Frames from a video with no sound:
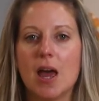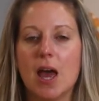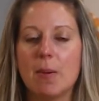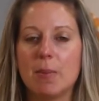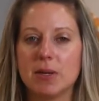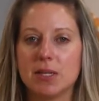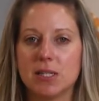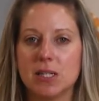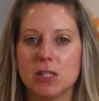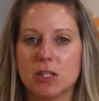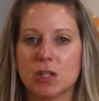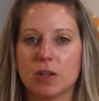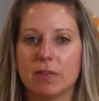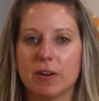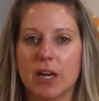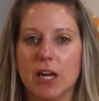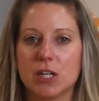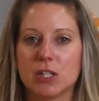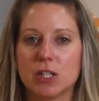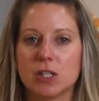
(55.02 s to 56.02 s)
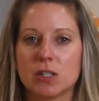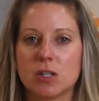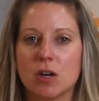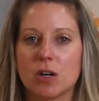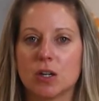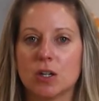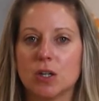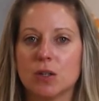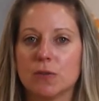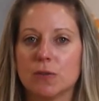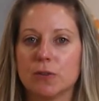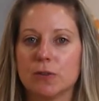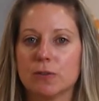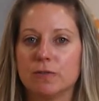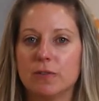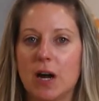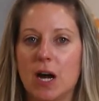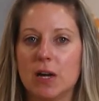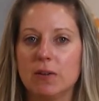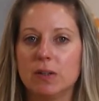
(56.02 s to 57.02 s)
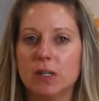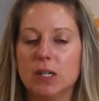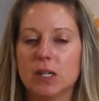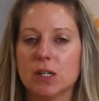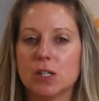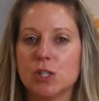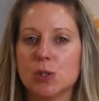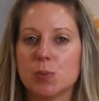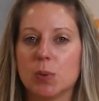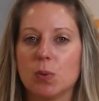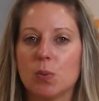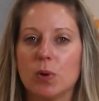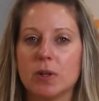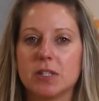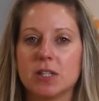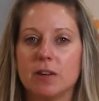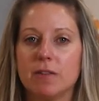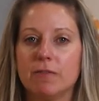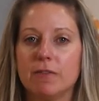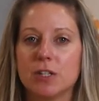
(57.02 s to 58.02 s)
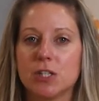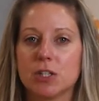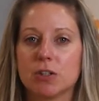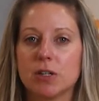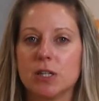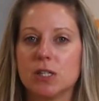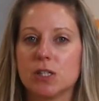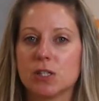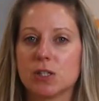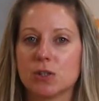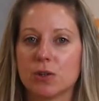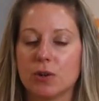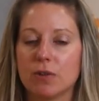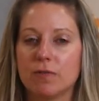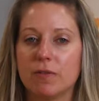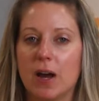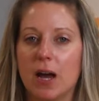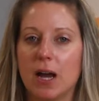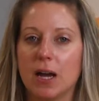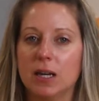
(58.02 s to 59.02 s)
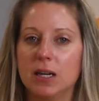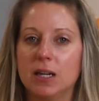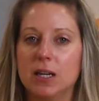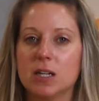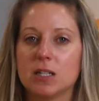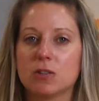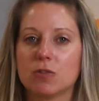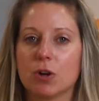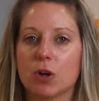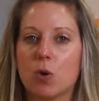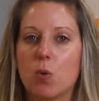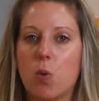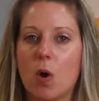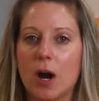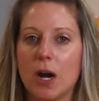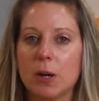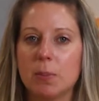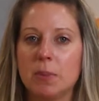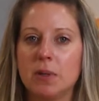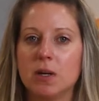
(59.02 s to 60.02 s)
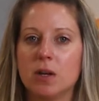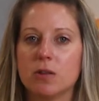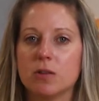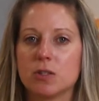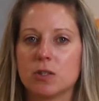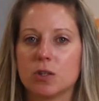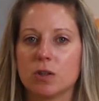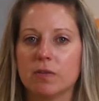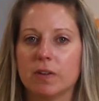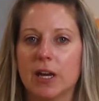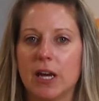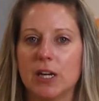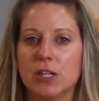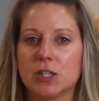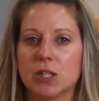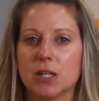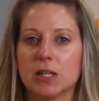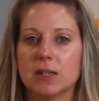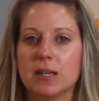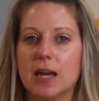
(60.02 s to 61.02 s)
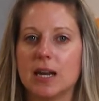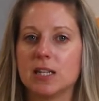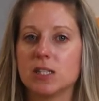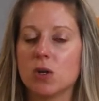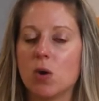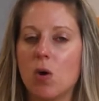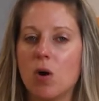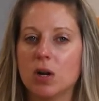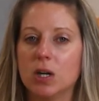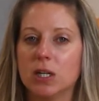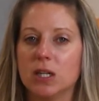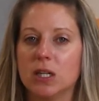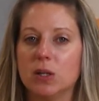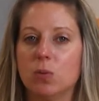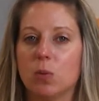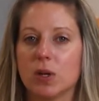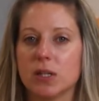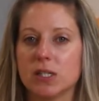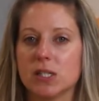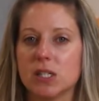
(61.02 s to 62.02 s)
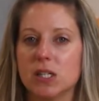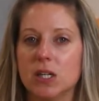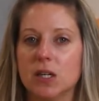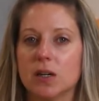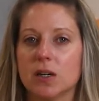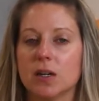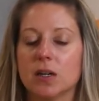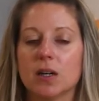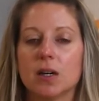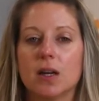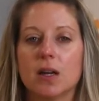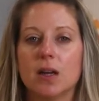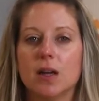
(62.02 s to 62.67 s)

MSC certifications are good for 5 years, but once a fishery is certified, it is a requirement of the certification that it's audited once a year.